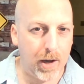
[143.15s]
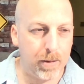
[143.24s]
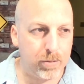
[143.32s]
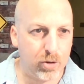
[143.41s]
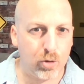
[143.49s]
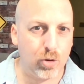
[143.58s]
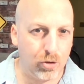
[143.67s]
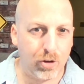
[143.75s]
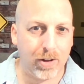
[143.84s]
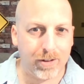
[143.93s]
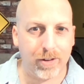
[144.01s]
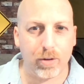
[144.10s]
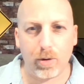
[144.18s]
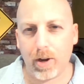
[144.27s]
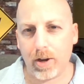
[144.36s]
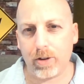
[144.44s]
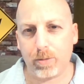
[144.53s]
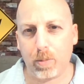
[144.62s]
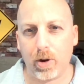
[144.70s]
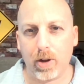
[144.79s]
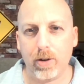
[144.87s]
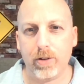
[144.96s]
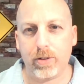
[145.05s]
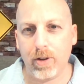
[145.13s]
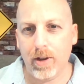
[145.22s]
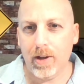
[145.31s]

social justice-oriented sporting goods